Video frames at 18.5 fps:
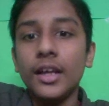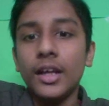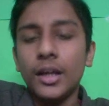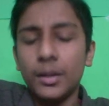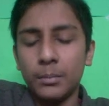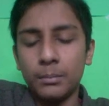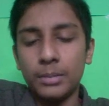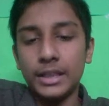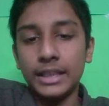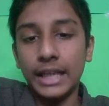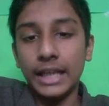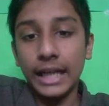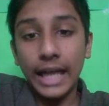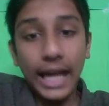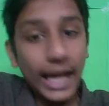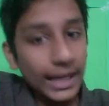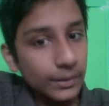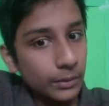But
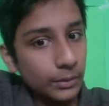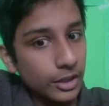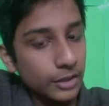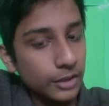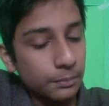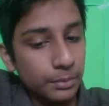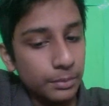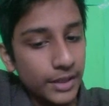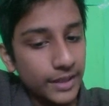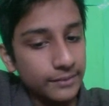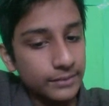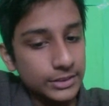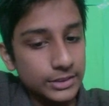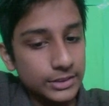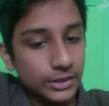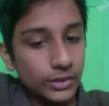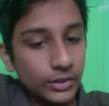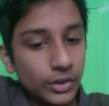accurate play
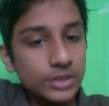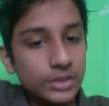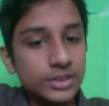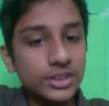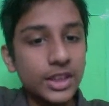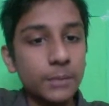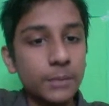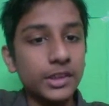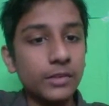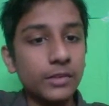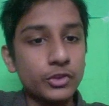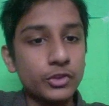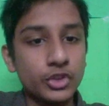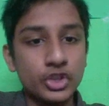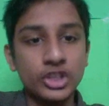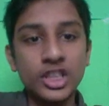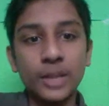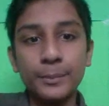was not something which
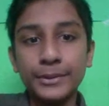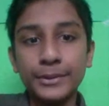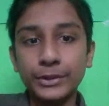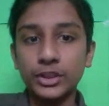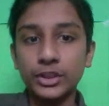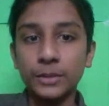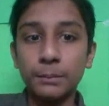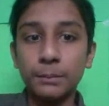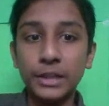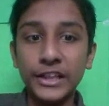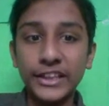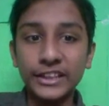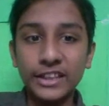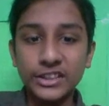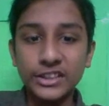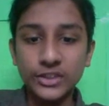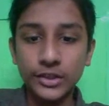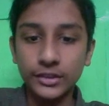was coming to the
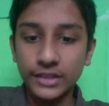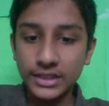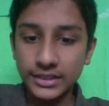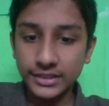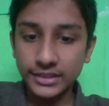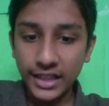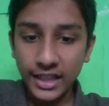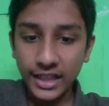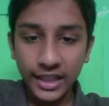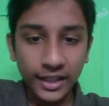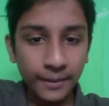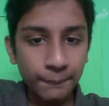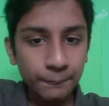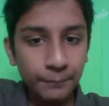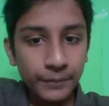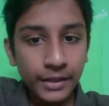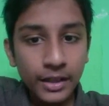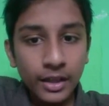players on this day.
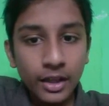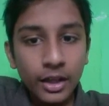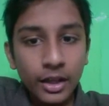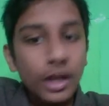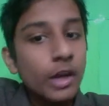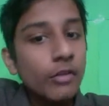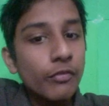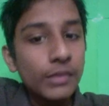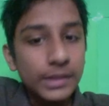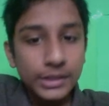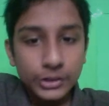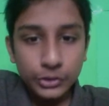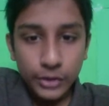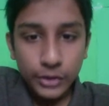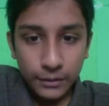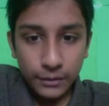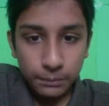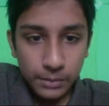Vidit
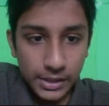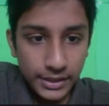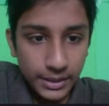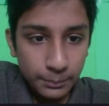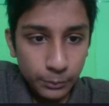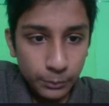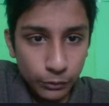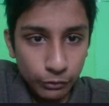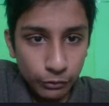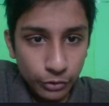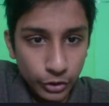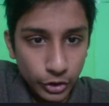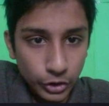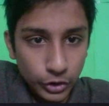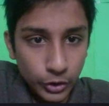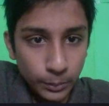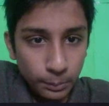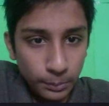should have played the move
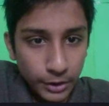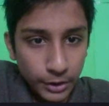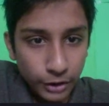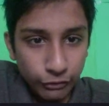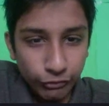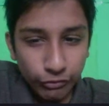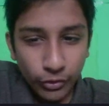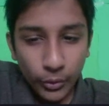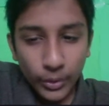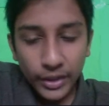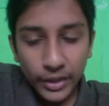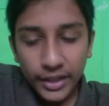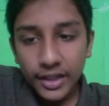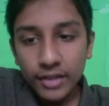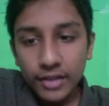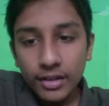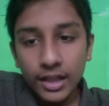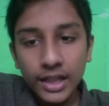rook to b4
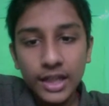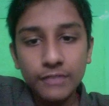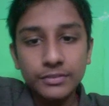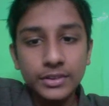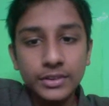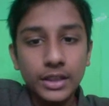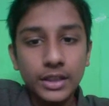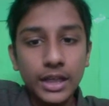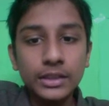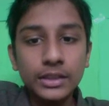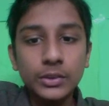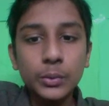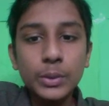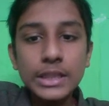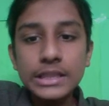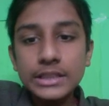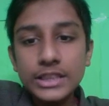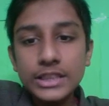here, and
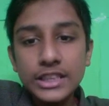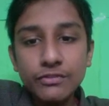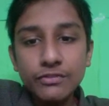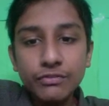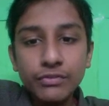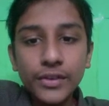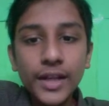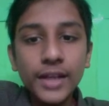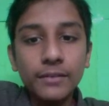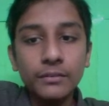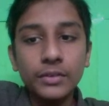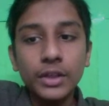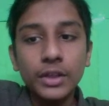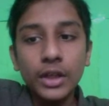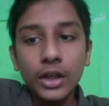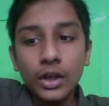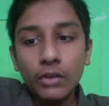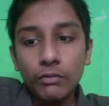queen c5
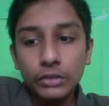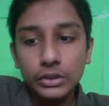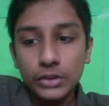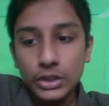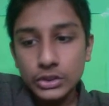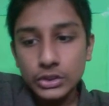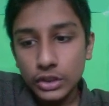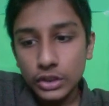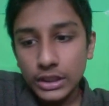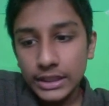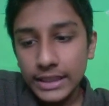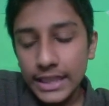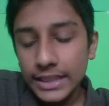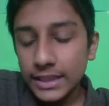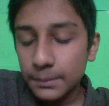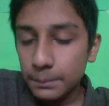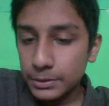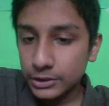would
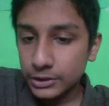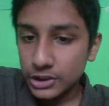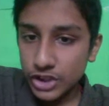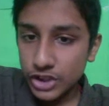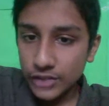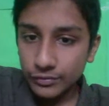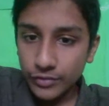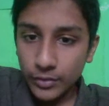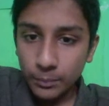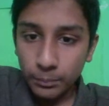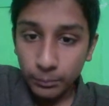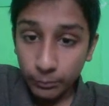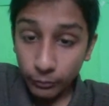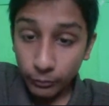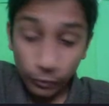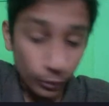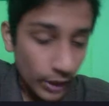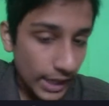consolidate the position for
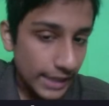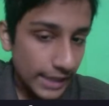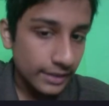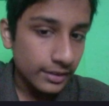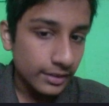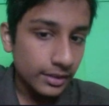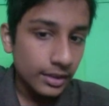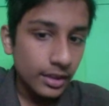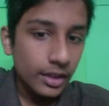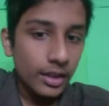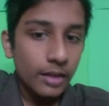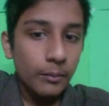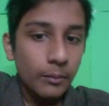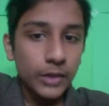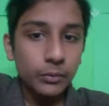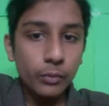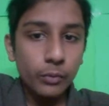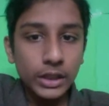white.
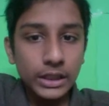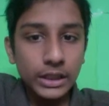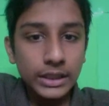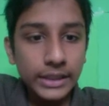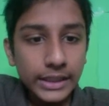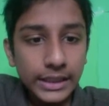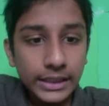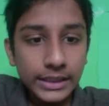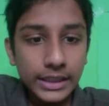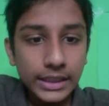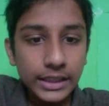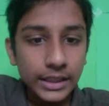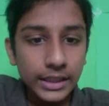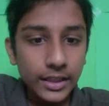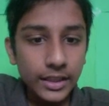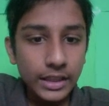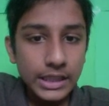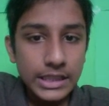But what he did
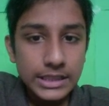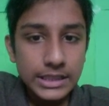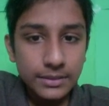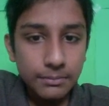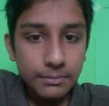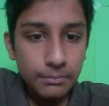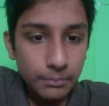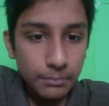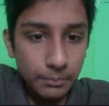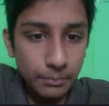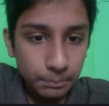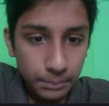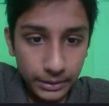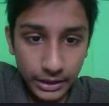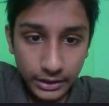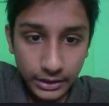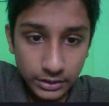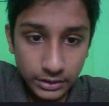here is he
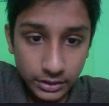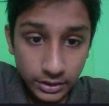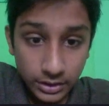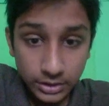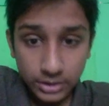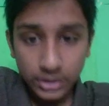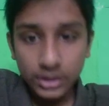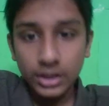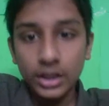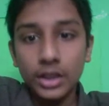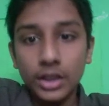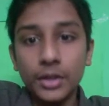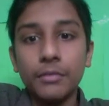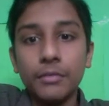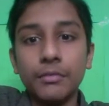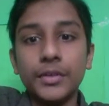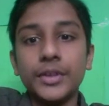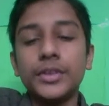blundered
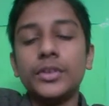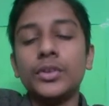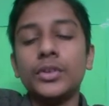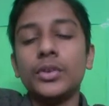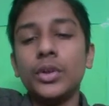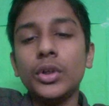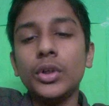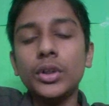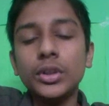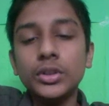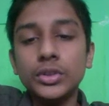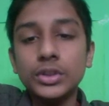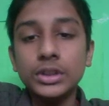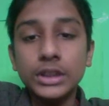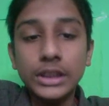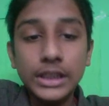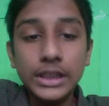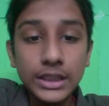with rook to
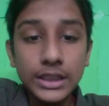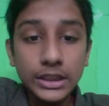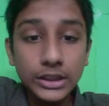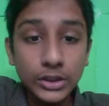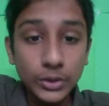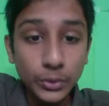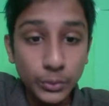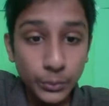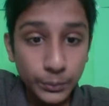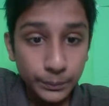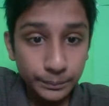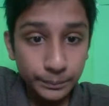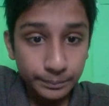c2.